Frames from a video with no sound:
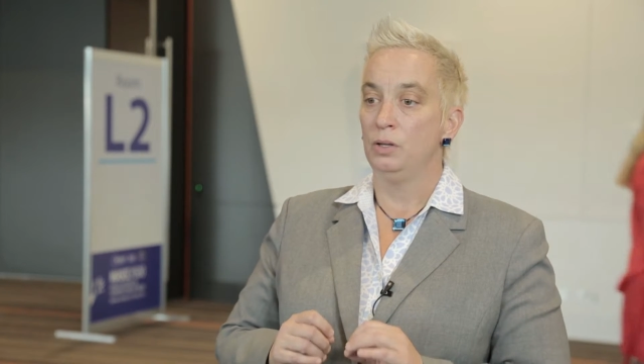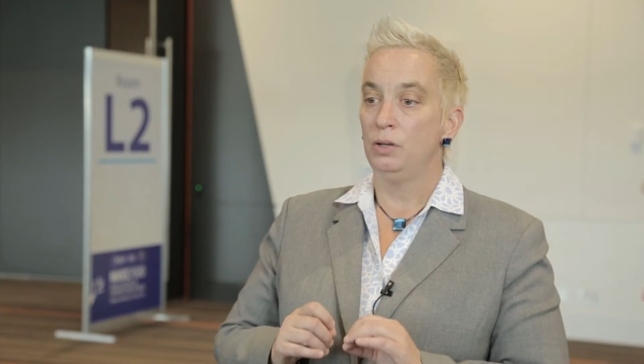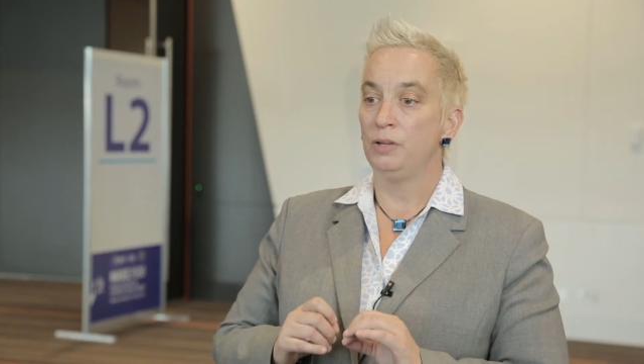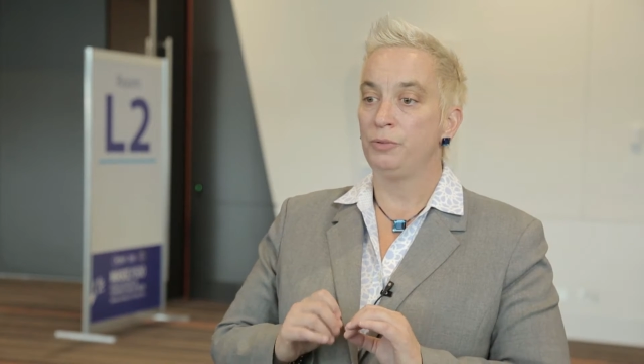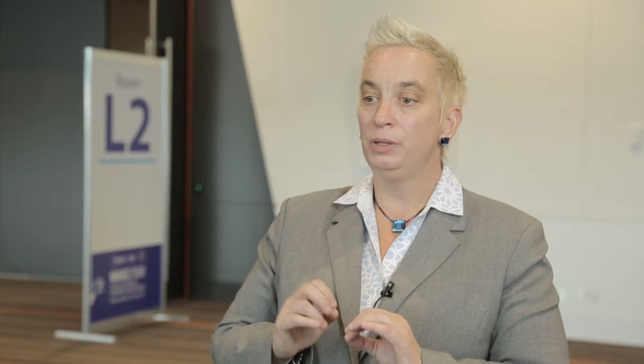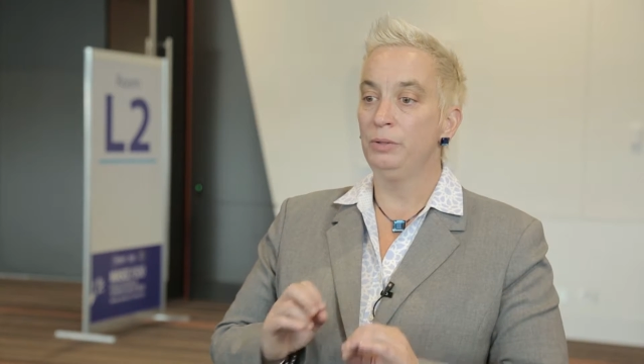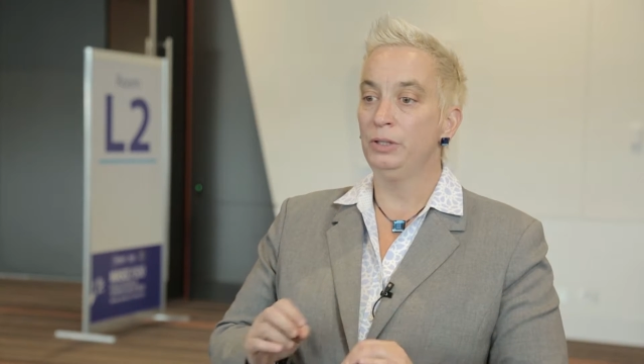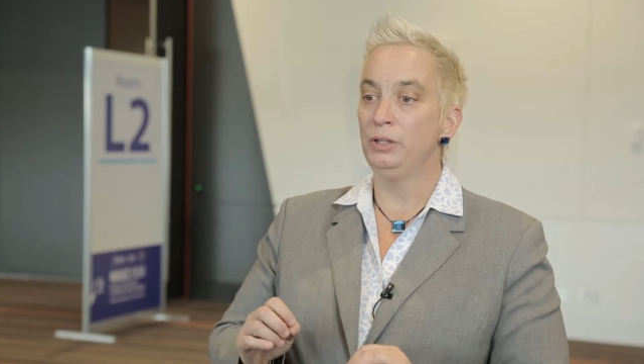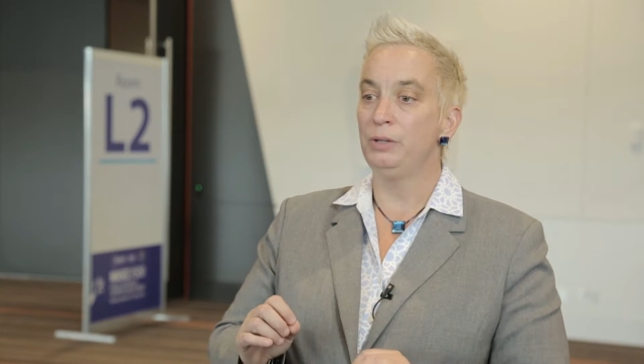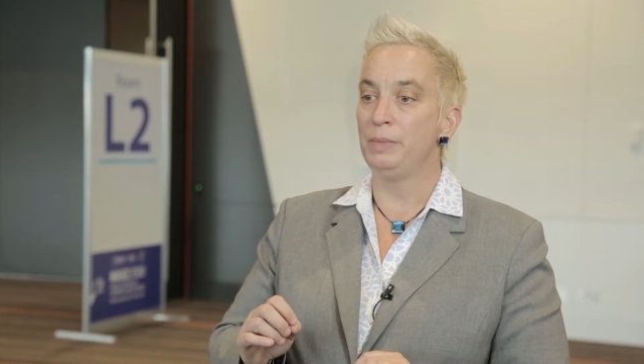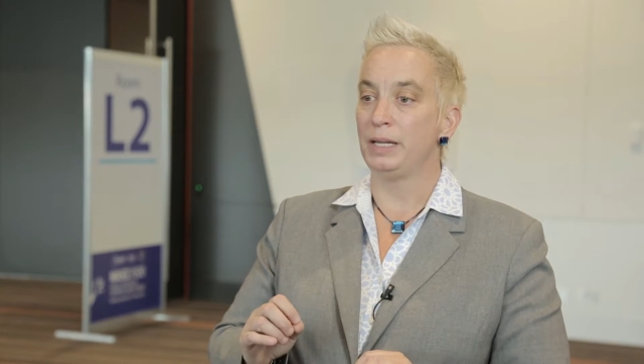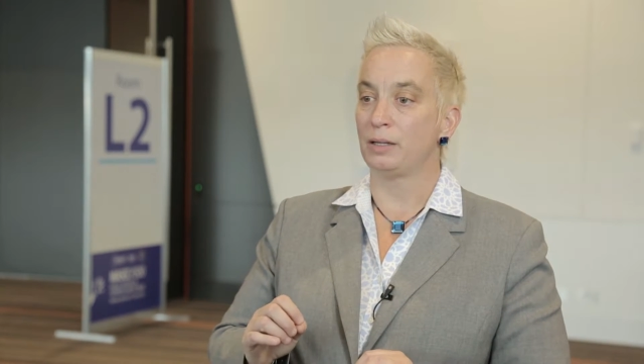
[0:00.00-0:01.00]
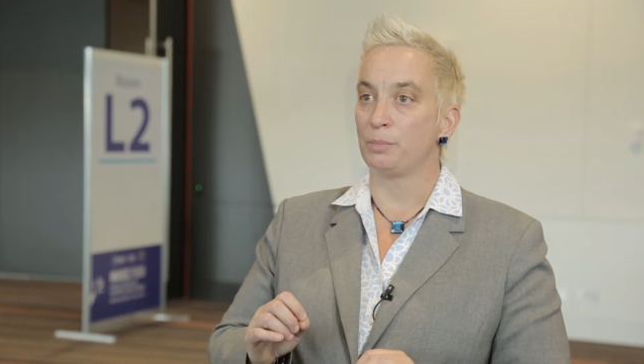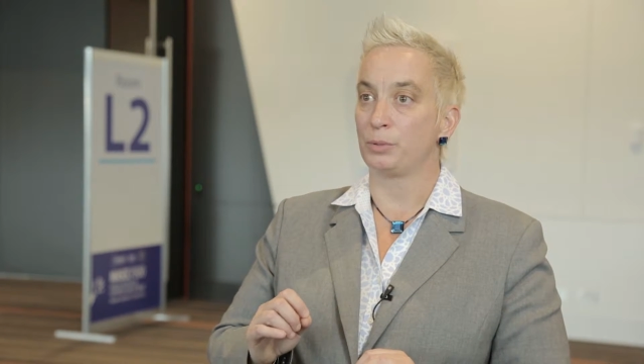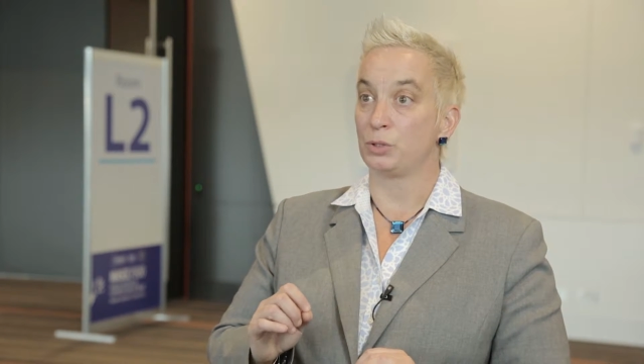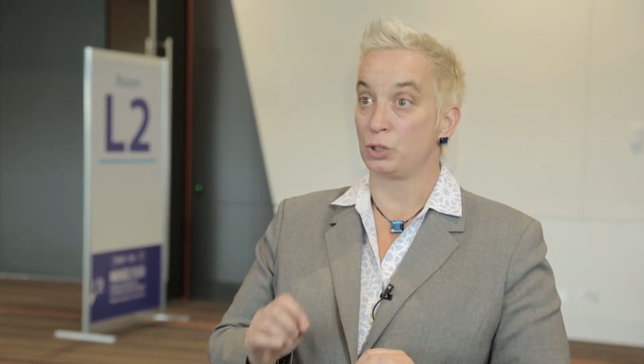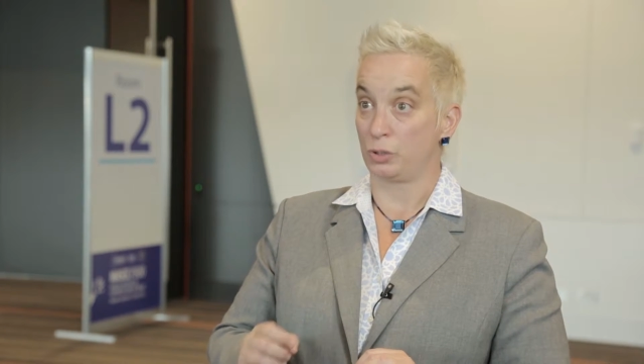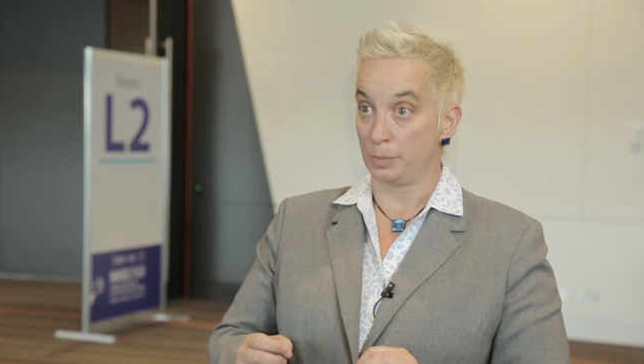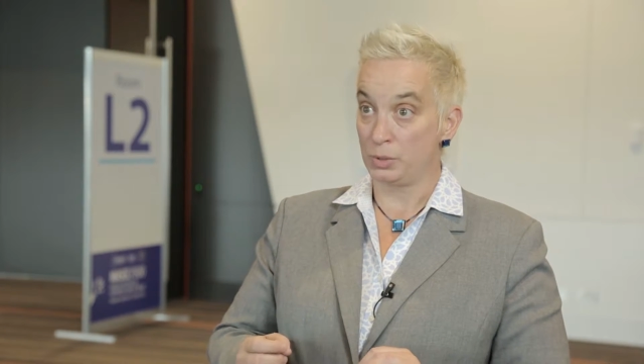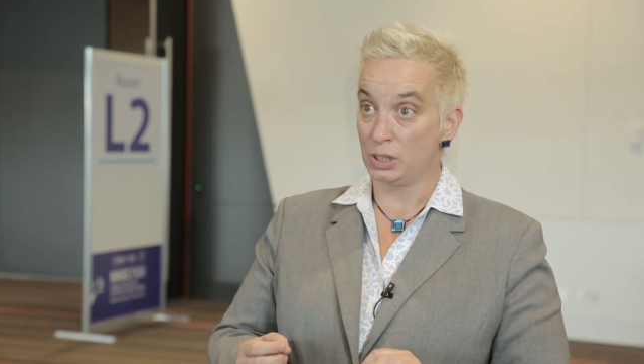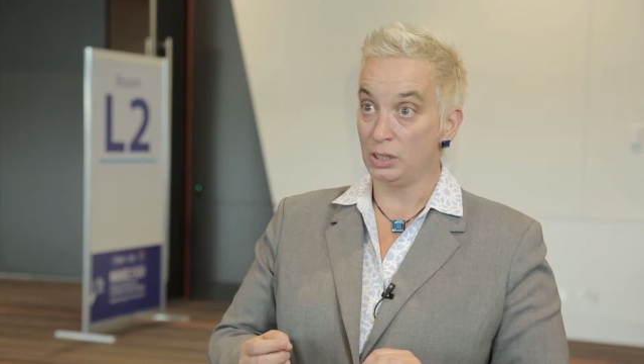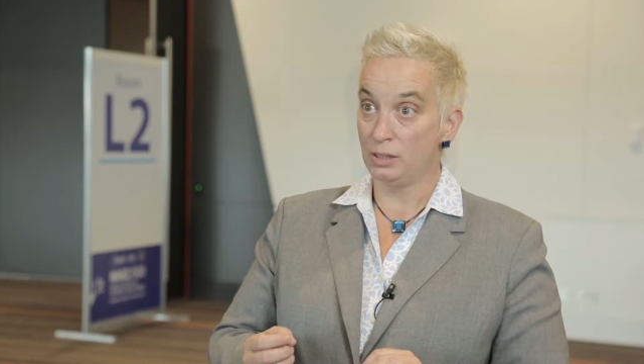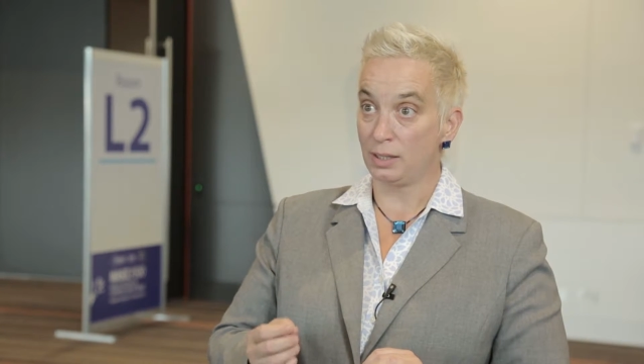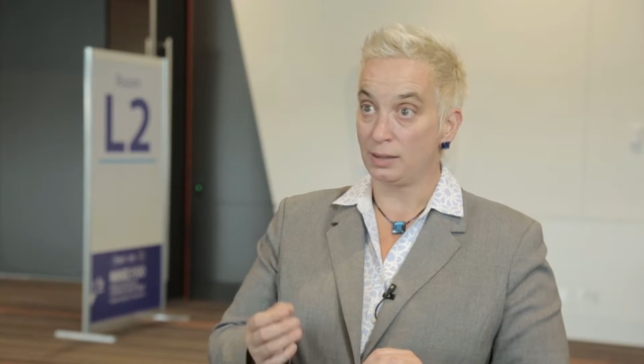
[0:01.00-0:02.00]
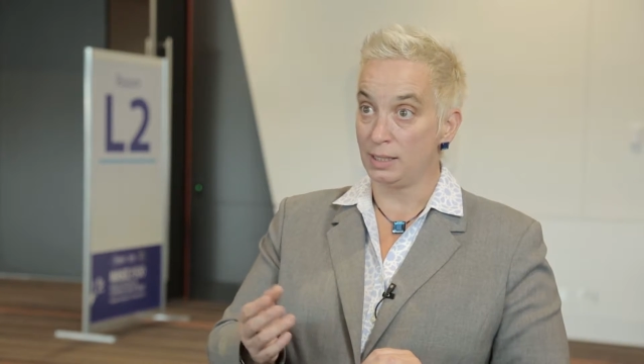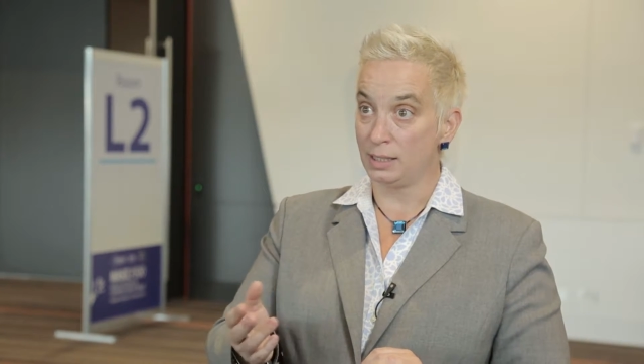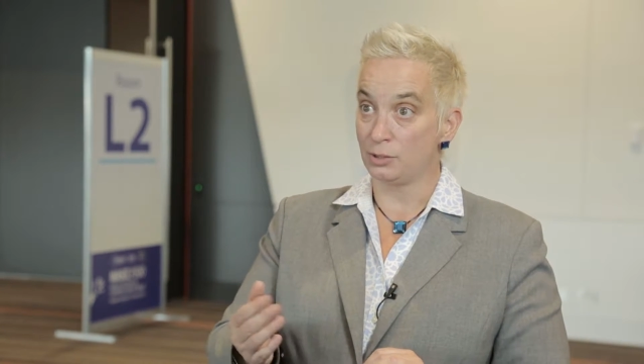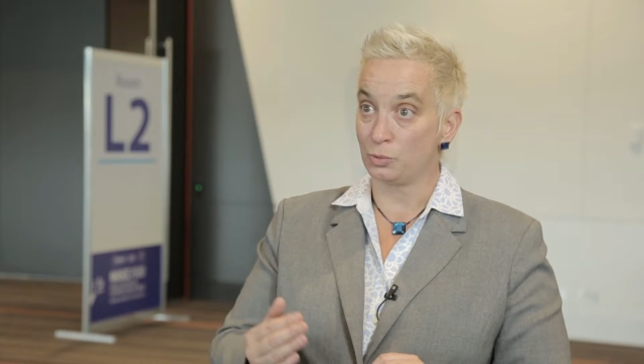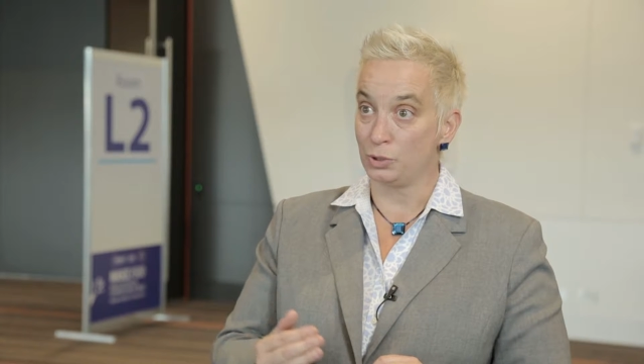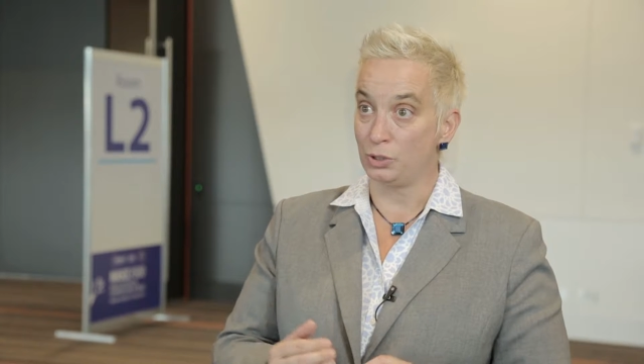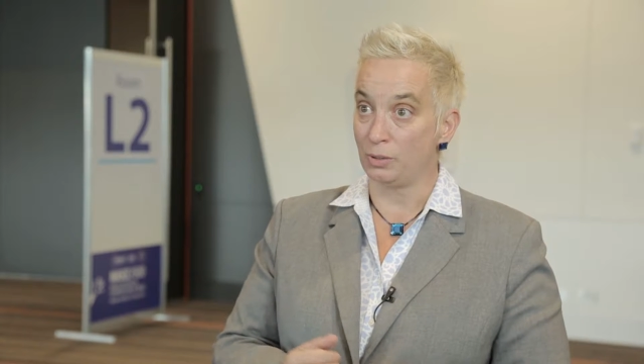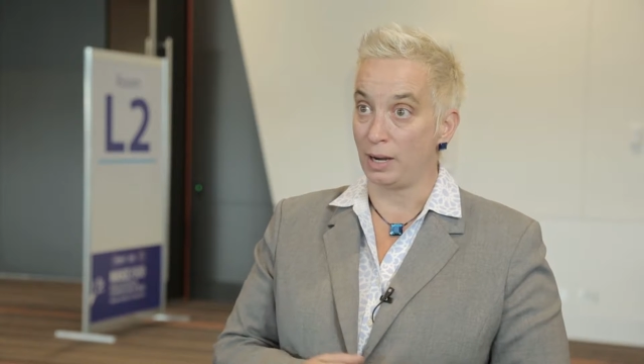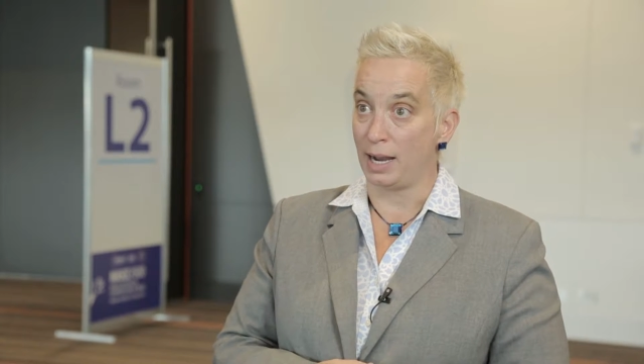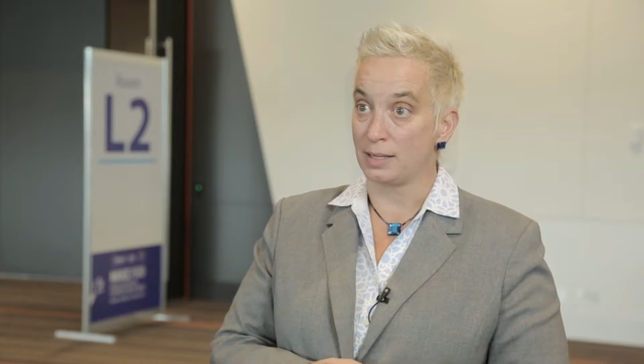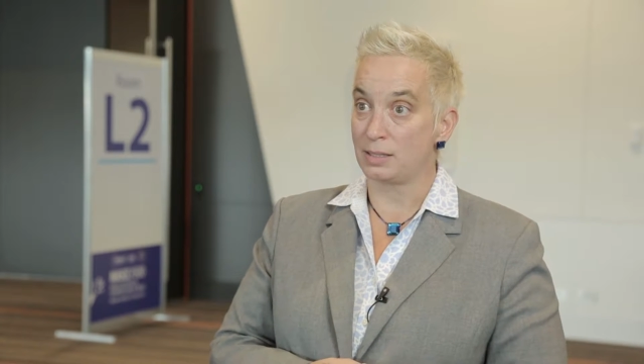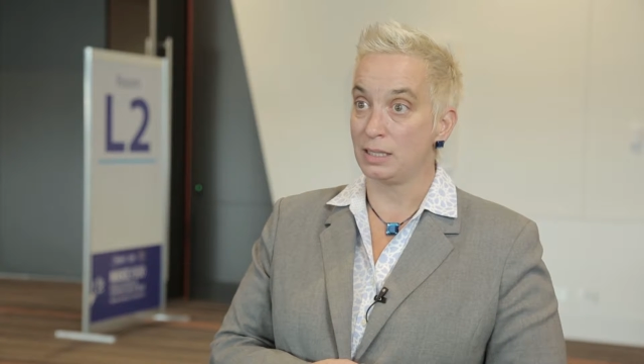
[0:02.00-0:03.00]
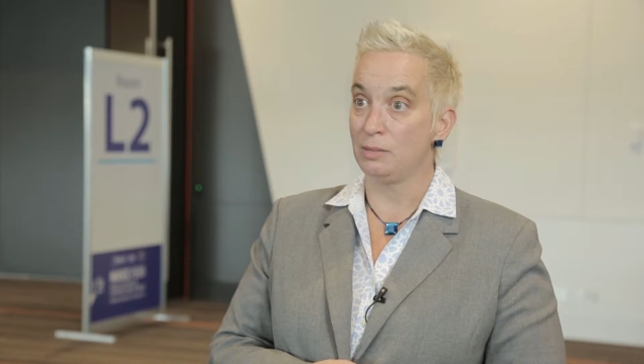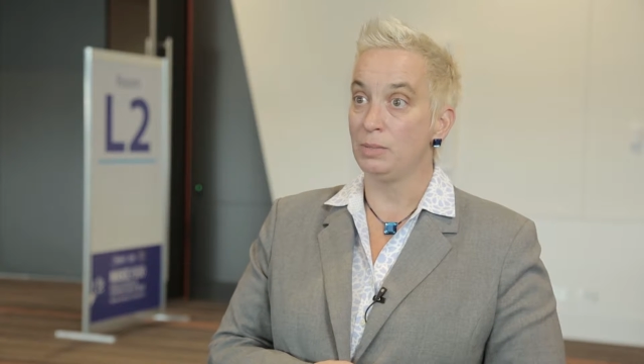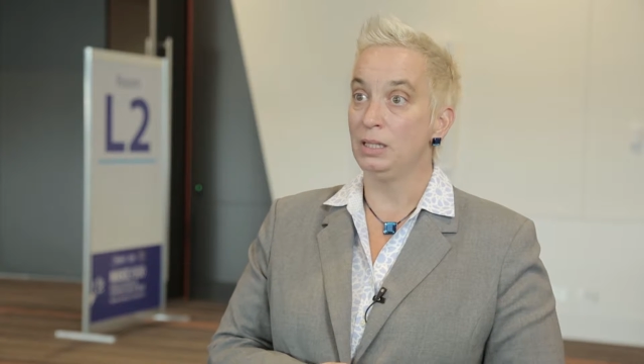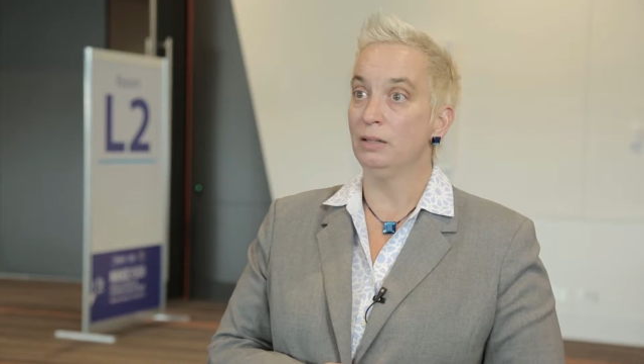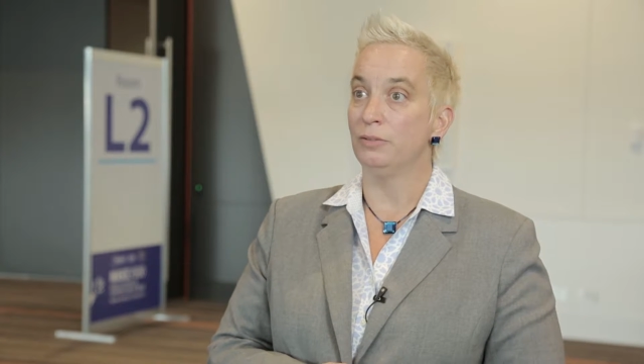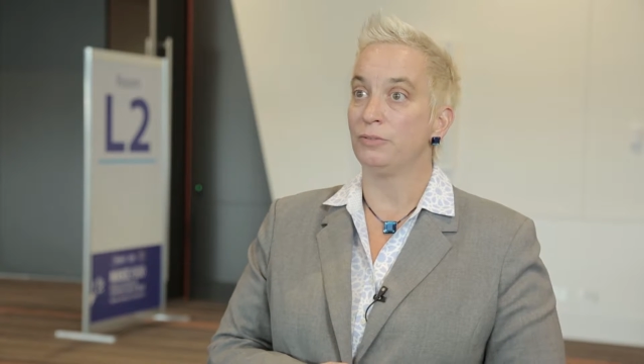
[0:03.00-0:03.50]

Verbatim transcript: If we were going to make a prescription, I think is what you were asking me,